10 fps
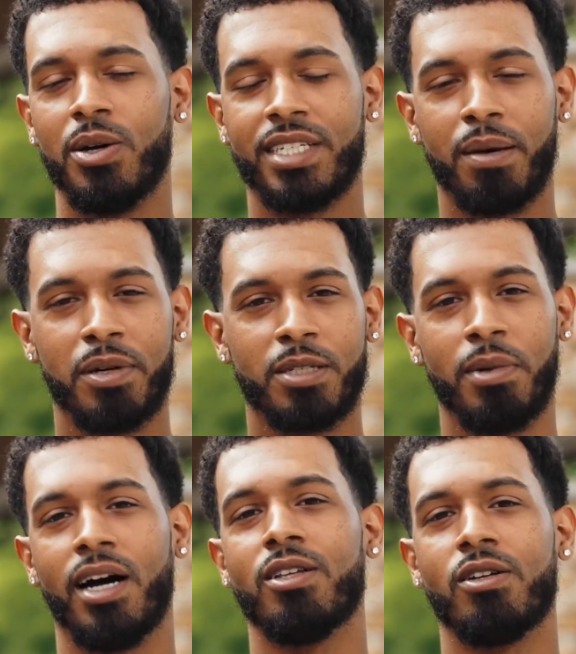kept a
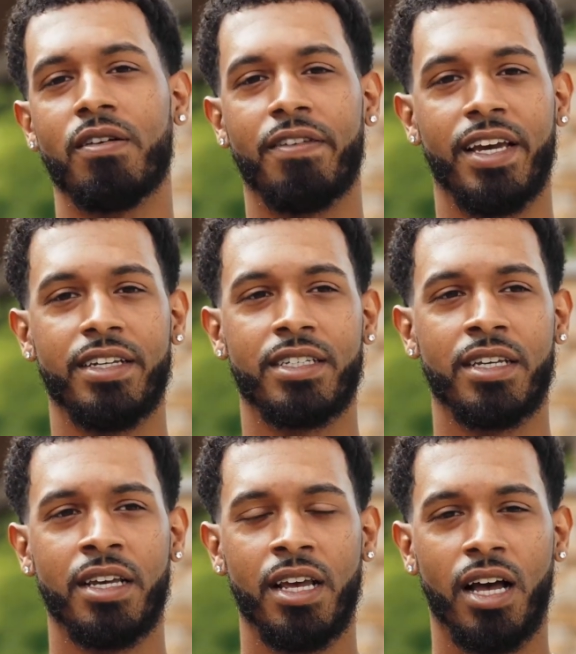smile on her face,
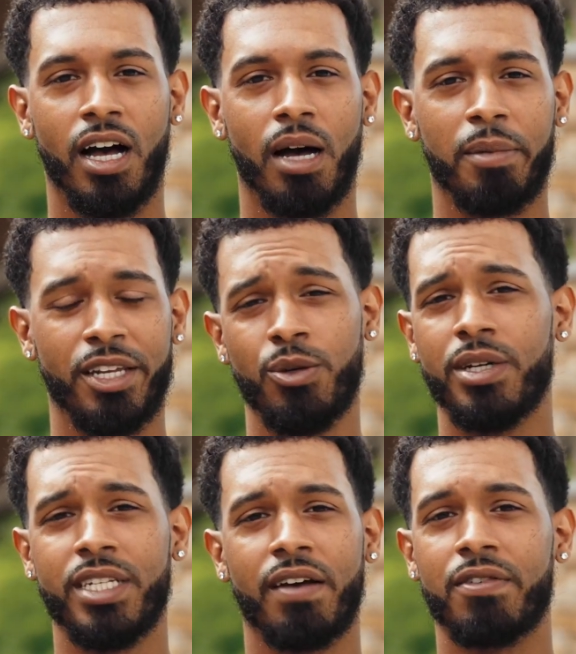um, and you would
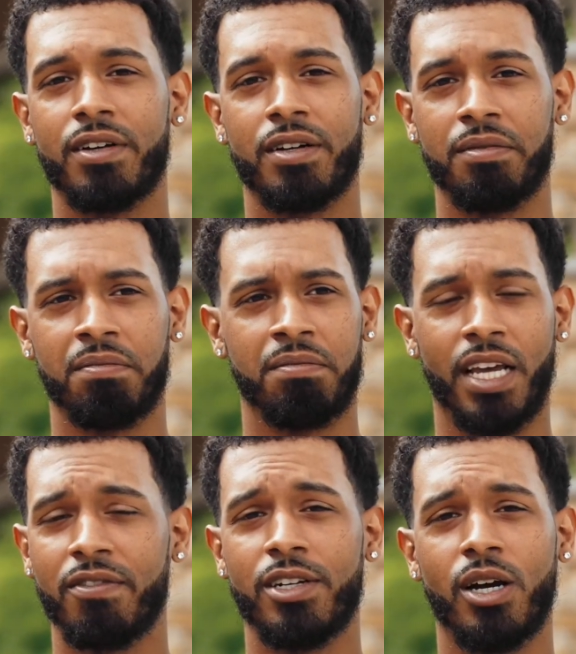never,
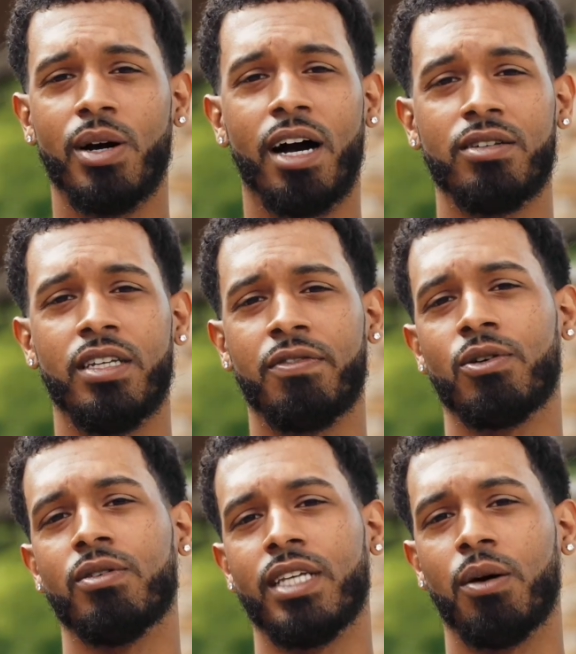never know how
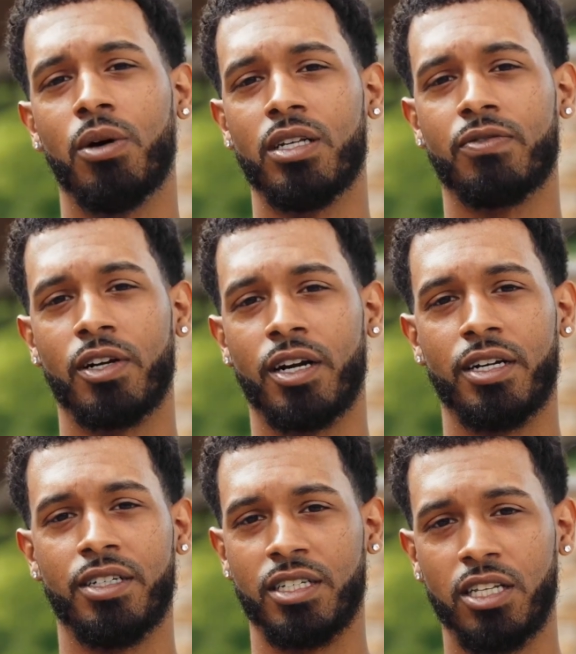difficult that was for her
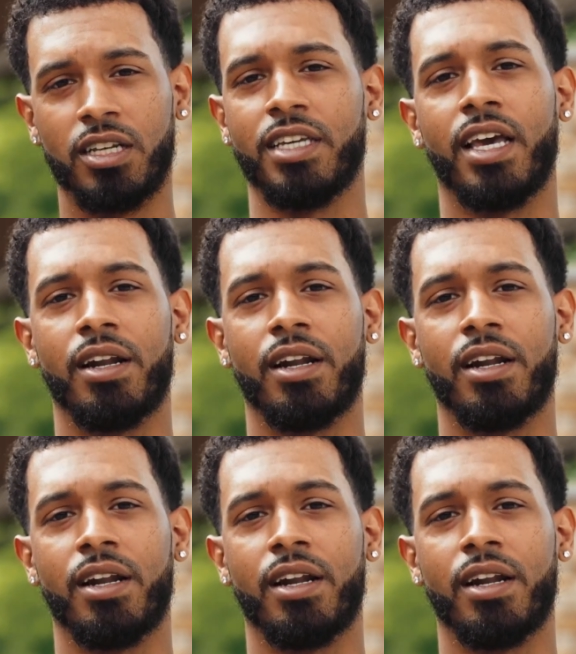just looking at her.